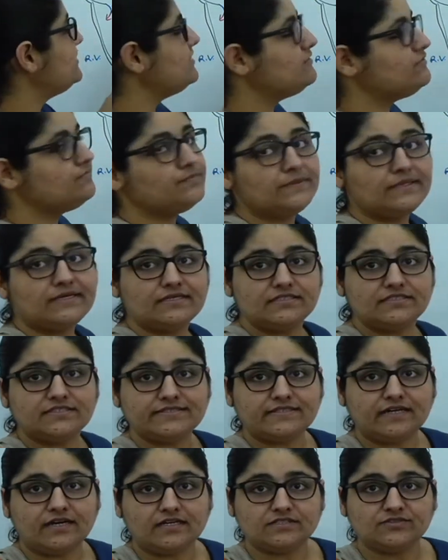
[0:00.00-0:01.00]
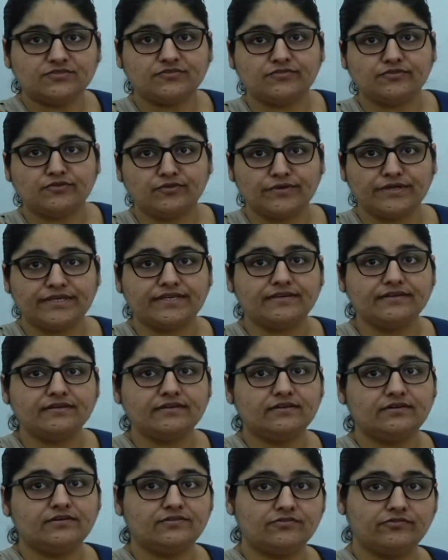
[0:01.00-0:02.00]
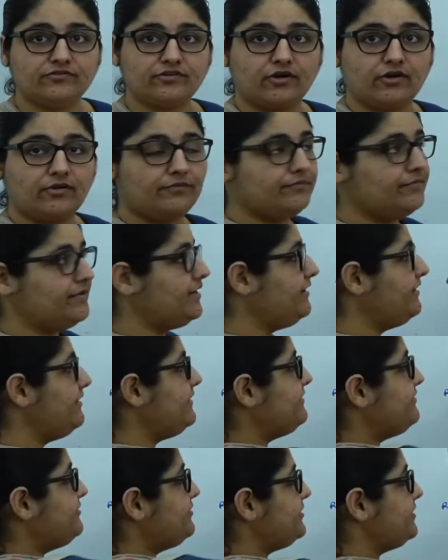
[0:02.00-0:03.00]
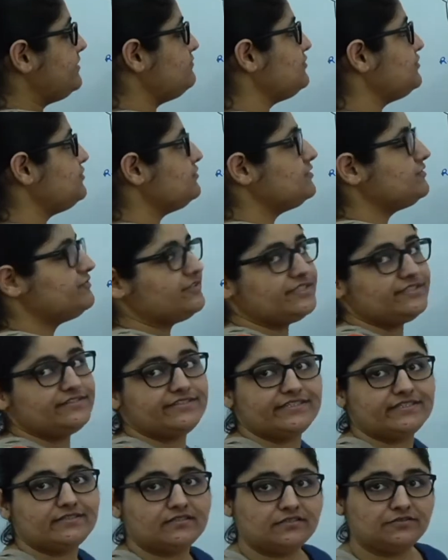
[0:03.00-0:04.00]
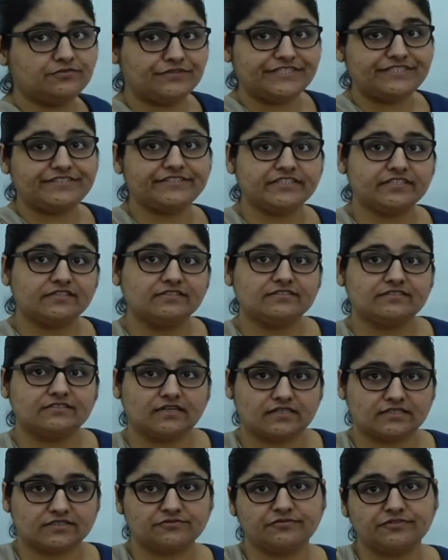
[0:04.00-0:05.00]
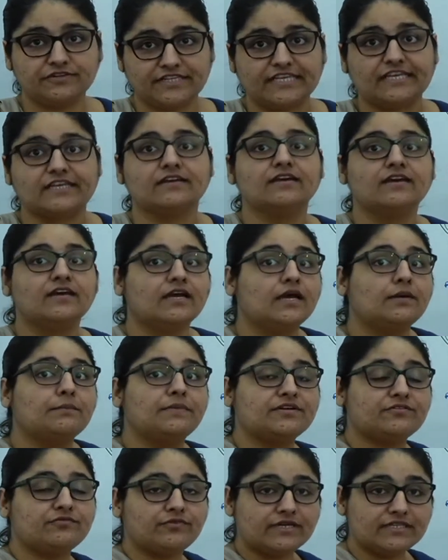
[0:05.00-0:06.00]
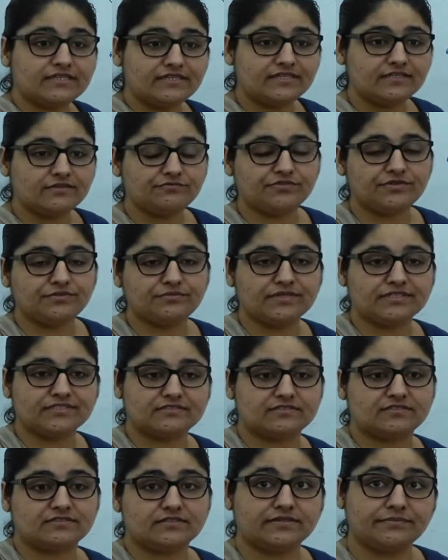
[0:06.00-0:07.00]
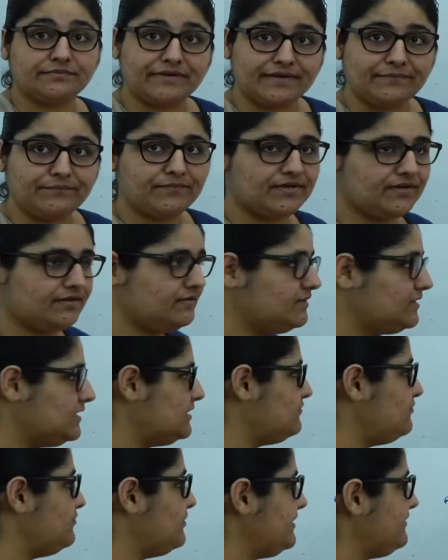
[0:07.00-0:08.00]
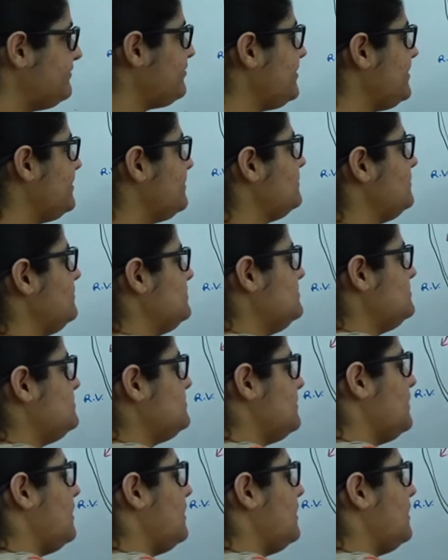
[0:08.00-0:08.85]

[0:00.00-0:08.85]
the blood starts flowing from atrium to the ventricle, ventricle starts filling. One thing we must remember that ventricles